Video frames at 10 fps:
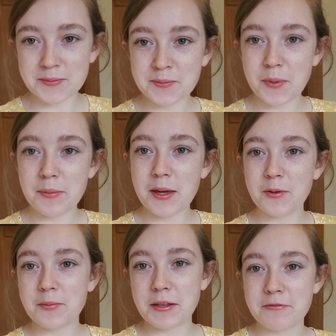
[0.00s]
maybe it
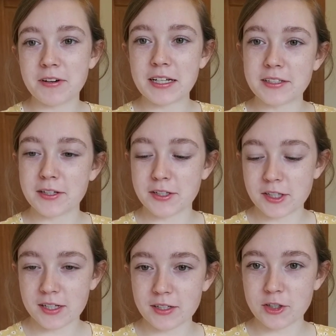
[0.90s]
would be fun
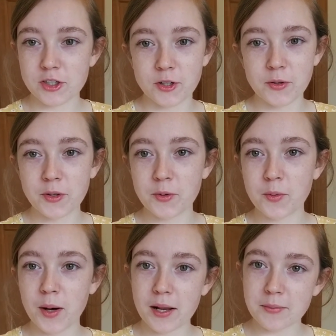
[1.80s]
to show you
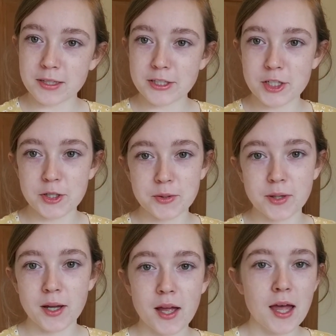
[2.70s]
what I'm gonna do
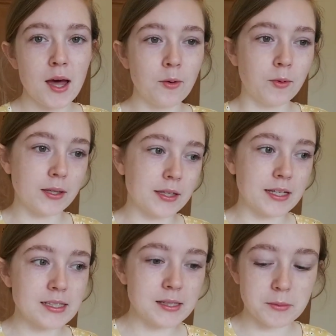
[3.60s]
with
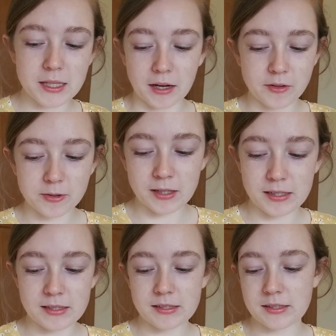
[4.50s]
like some of the other
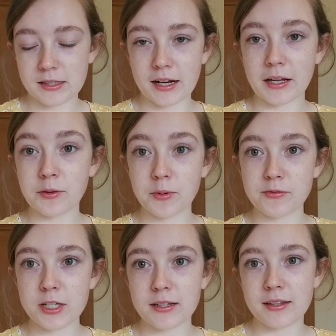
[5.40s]
things that I
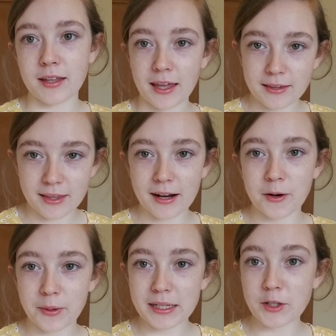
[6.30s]
thrifted, like that I
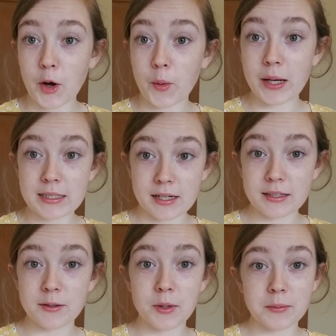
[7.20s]
already know
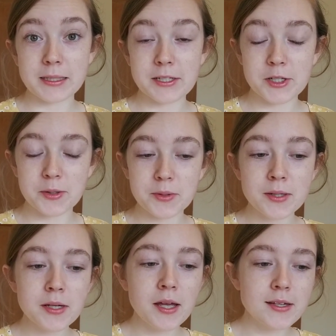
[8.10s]
exactly what I'm gonna do.
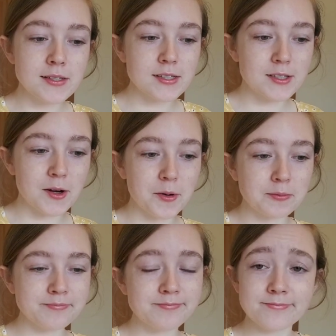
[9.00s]
So
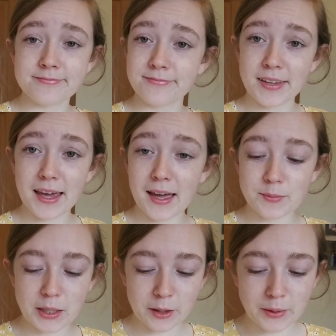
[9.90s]
yeah,
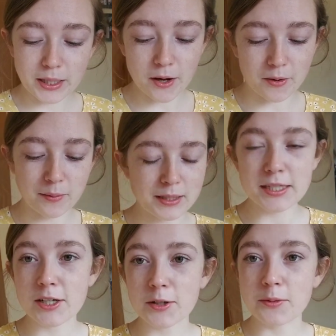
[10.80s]
here we go. I'm gonna
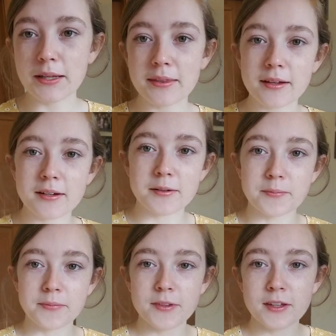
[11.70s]
start with um,